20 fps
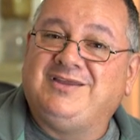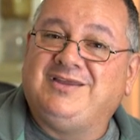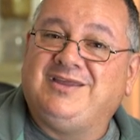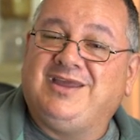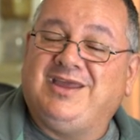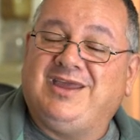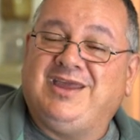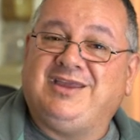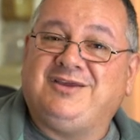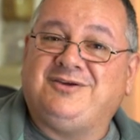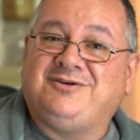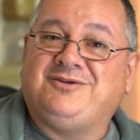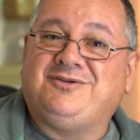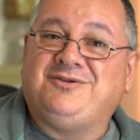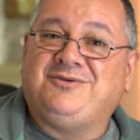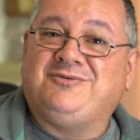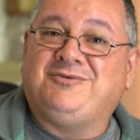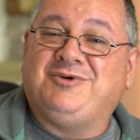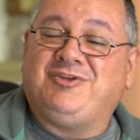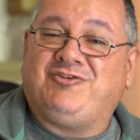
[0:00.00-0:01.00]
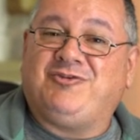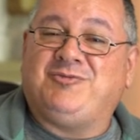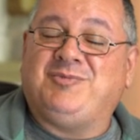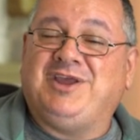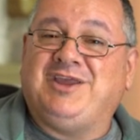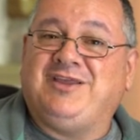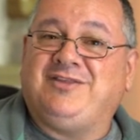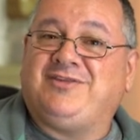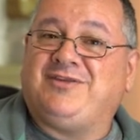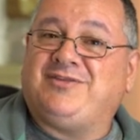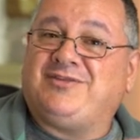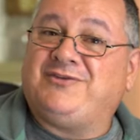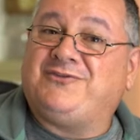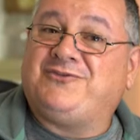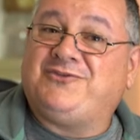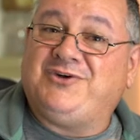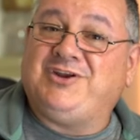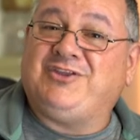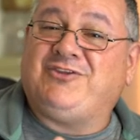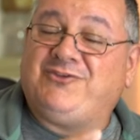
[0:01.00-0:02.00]
angle, which means it's a
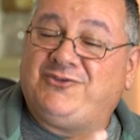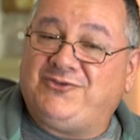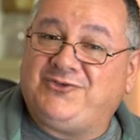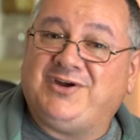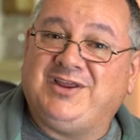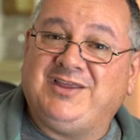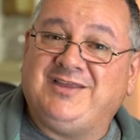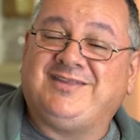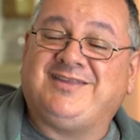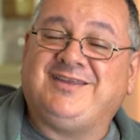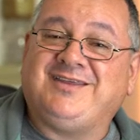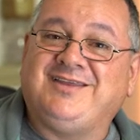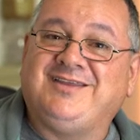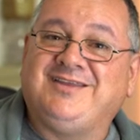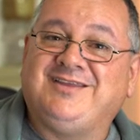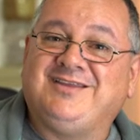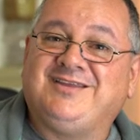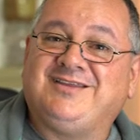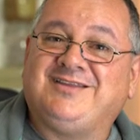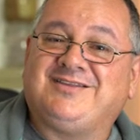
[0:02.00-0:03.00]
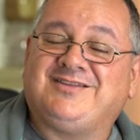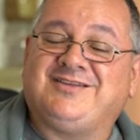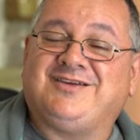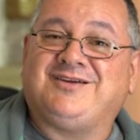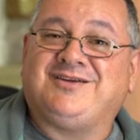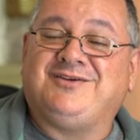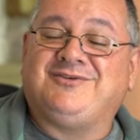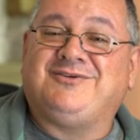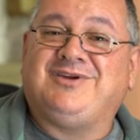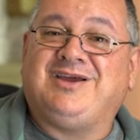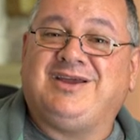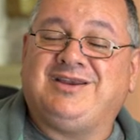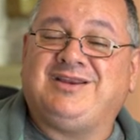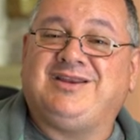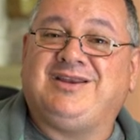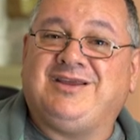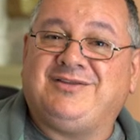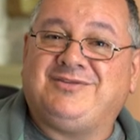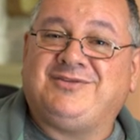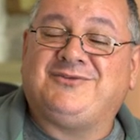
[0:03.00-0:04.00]
fridge freezer, so I can run it
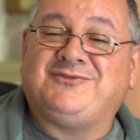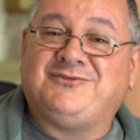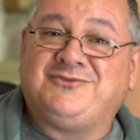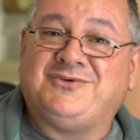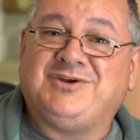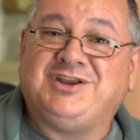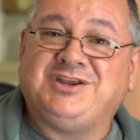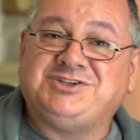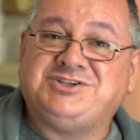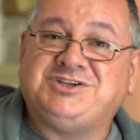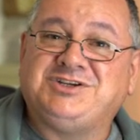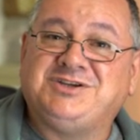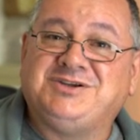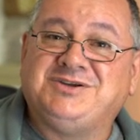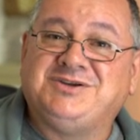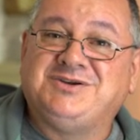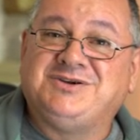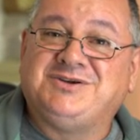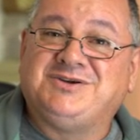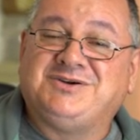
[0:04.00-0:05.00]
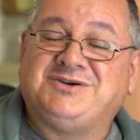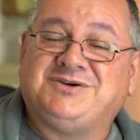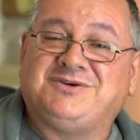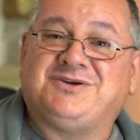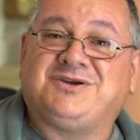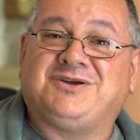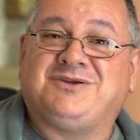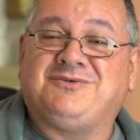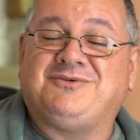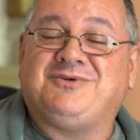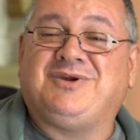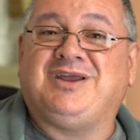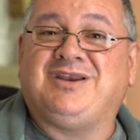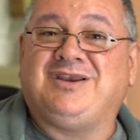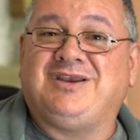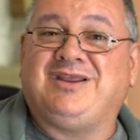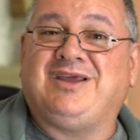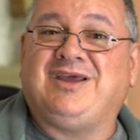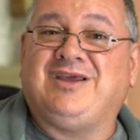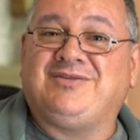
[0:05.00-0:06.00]
as a fridge or I can run
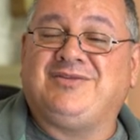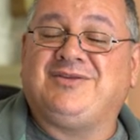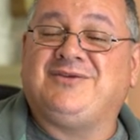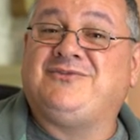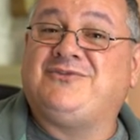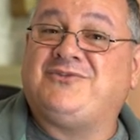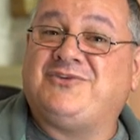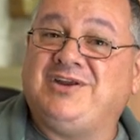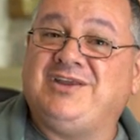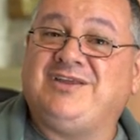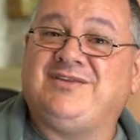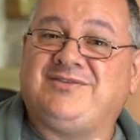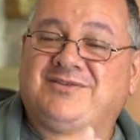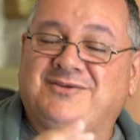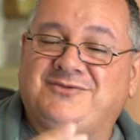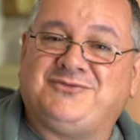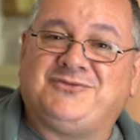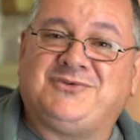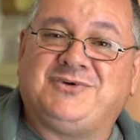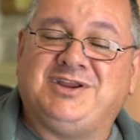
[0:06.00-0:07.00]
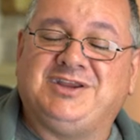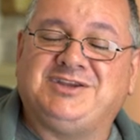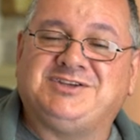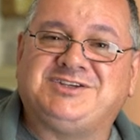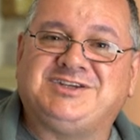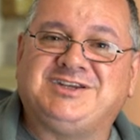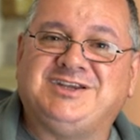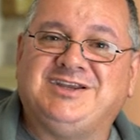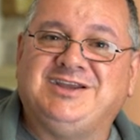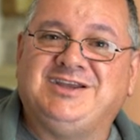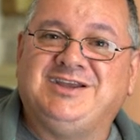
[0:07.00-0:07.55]
it as a freezer fridge.